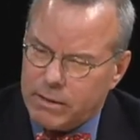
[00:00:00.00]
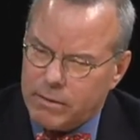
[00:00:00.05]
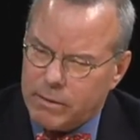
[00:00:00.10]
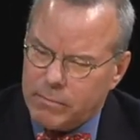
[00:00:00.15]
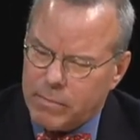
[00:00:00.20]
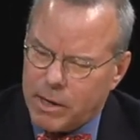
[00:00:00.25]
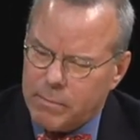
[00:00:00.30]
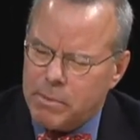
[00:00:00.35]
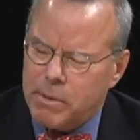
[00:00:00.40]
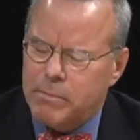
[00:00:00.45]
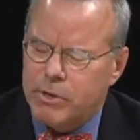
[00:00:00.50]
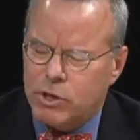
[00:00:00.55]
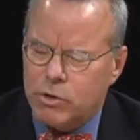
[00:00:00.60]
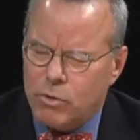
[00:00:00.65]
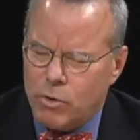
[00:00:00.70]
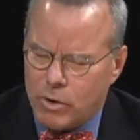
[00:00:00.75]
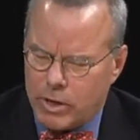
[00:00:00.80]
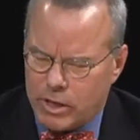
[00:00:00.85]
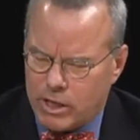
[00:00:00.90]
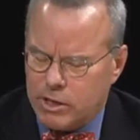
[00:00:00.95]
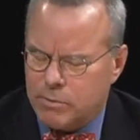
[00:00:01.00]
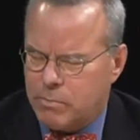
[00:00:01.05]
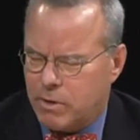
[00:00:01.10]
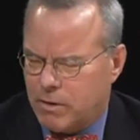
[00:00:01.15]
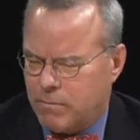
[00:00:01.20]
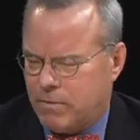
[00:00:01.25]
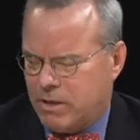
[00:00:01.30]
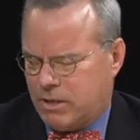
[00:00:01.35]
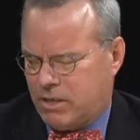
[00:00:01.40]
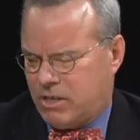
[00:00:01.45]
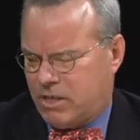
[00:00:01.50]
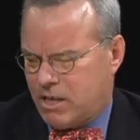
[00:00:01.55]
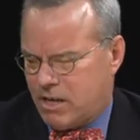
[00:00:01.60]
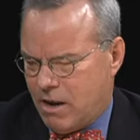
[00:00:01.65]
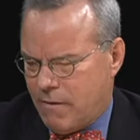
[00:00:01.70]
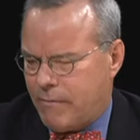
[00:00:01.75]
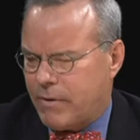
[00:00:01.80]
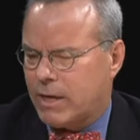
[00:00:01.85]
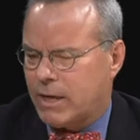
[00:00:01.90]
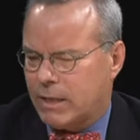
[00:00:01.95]
might be misquoting this, but a
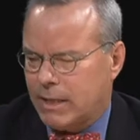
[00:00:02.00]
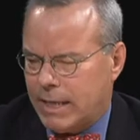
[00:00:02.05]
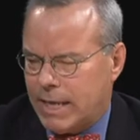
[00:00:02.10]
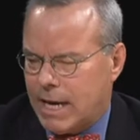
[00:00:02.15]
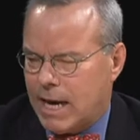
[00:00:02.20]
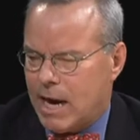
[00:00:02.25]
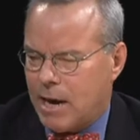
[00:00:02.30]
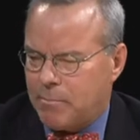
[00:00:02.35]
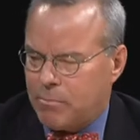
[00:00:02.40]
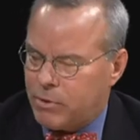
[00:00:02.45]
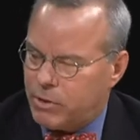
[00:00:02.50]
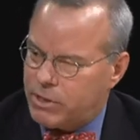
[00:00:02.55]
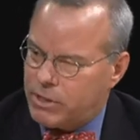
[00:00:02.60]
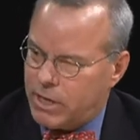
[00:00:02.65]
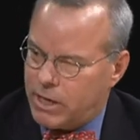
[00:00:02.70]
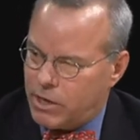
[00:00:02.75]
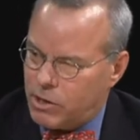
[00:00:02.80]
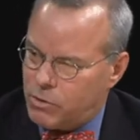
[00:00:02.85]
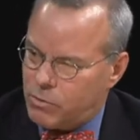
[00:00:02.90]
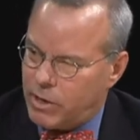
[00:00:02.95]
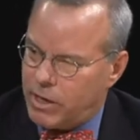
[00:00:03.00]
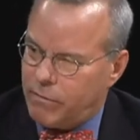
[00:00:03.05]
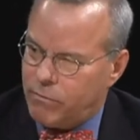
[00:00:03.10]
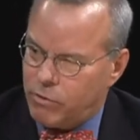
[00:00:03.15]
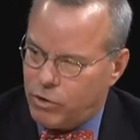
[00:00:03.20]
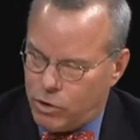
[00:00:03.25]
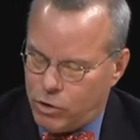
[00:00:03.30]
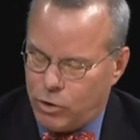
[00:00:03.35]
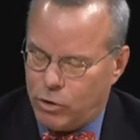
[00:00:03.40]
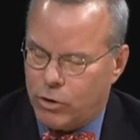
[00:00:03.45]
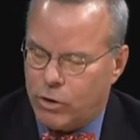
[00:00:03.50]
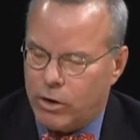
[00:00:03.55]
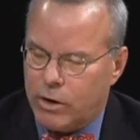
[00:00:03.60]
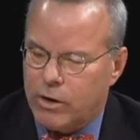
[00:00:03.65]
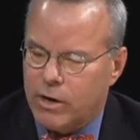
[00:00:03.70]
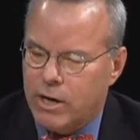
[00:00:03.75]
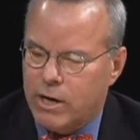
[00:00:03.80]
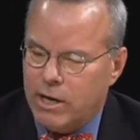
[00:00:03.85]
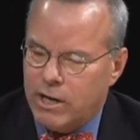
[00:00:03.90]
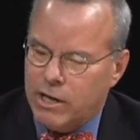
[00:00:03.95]
significantly high percentage rate of cure